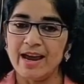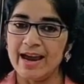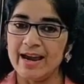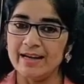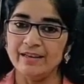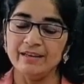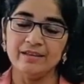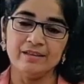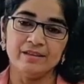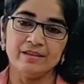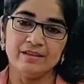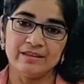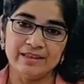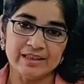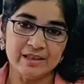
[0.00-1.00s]

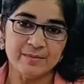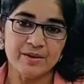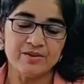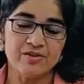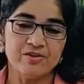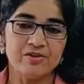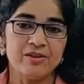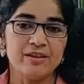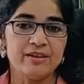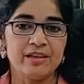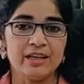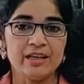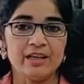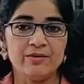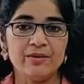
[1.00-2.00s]
And this imagination and
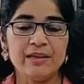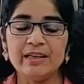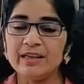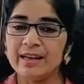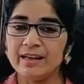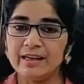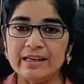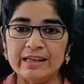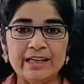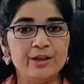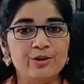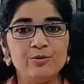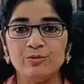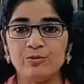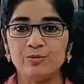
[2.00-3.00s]
creativity can
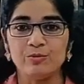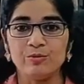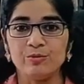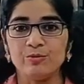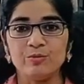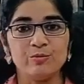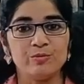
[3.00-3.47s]
lead you to